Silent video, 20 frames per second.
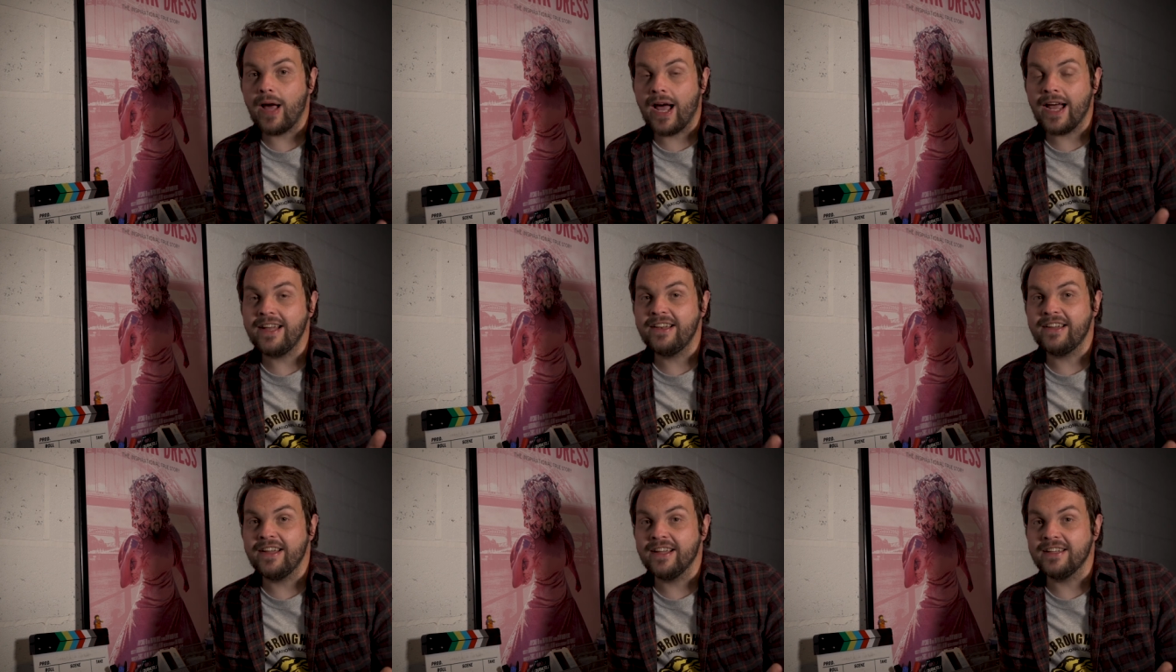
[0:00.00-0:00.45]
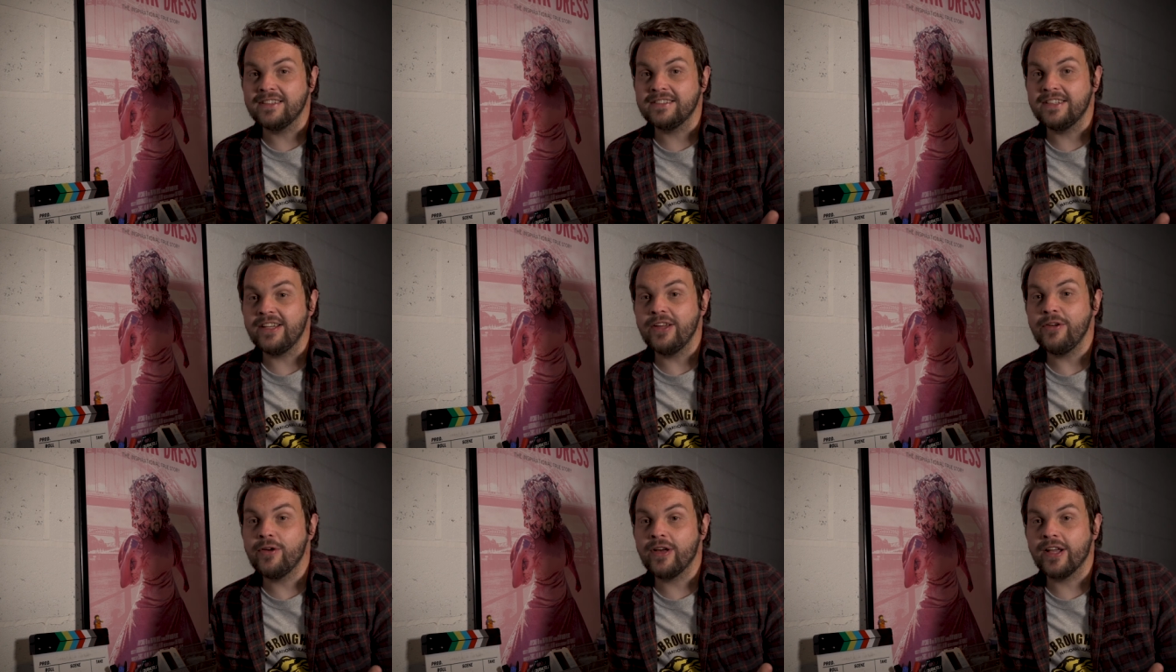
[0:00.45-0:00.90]
ideas
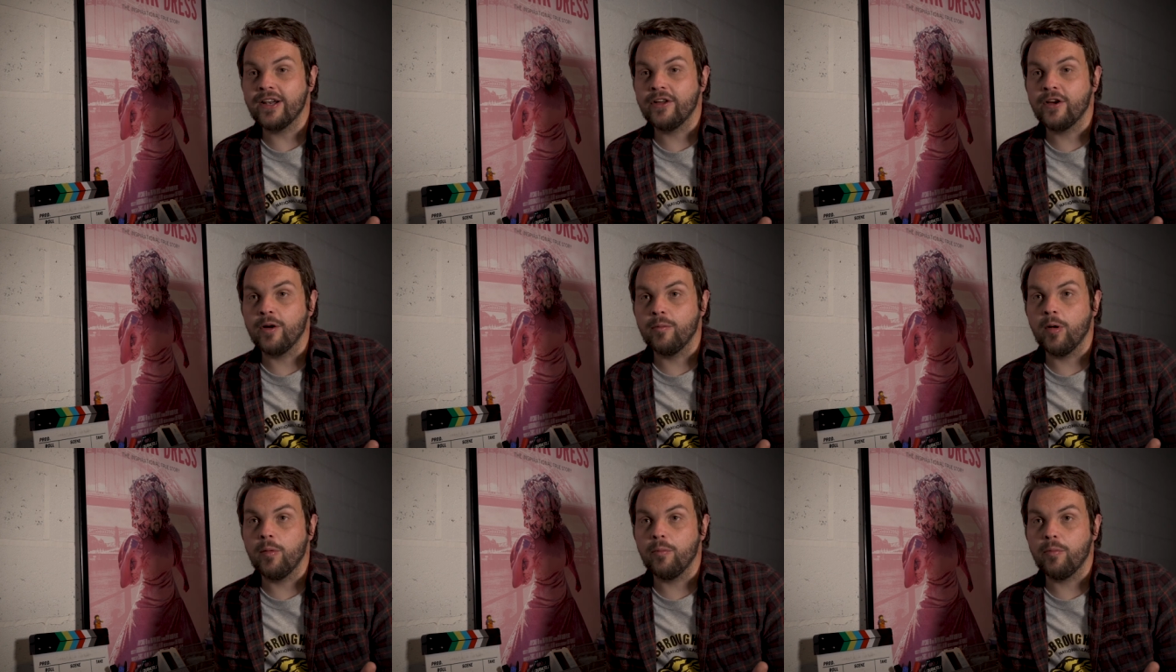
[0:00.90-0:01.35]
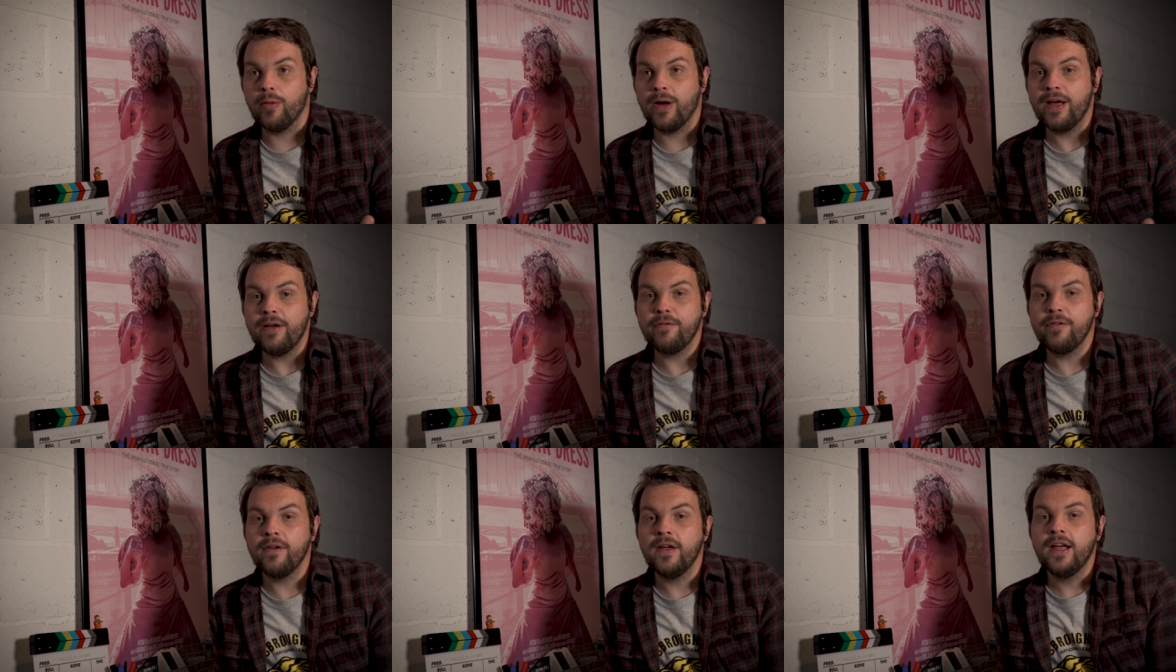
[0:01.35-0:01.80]
you can come up
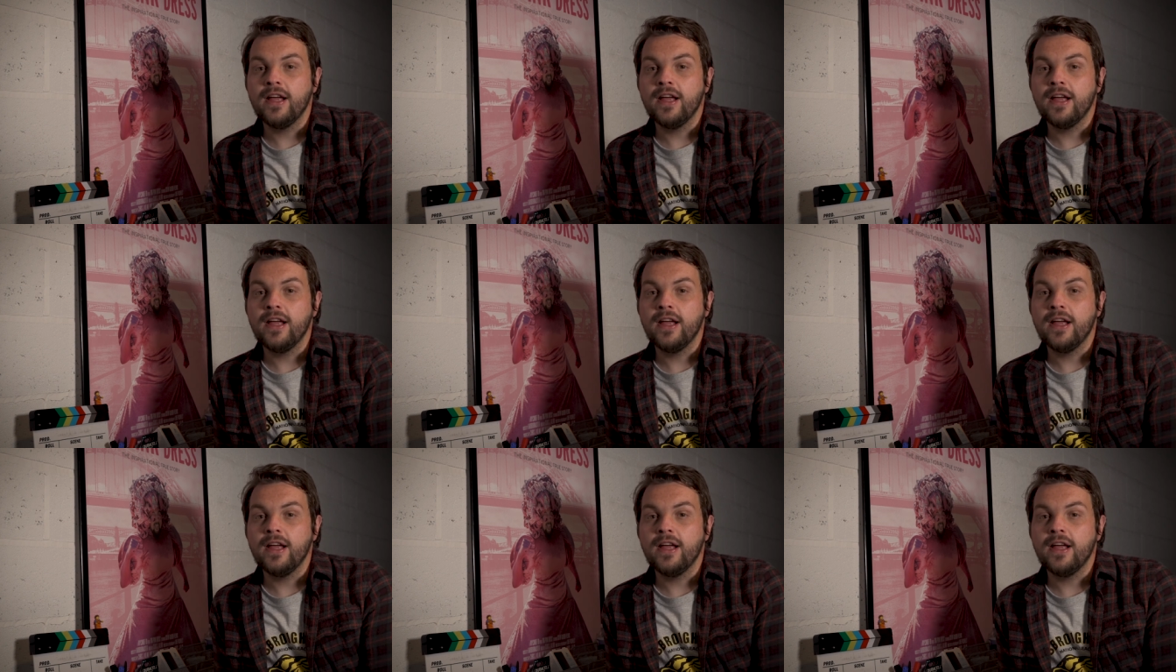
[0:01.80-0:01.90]
with.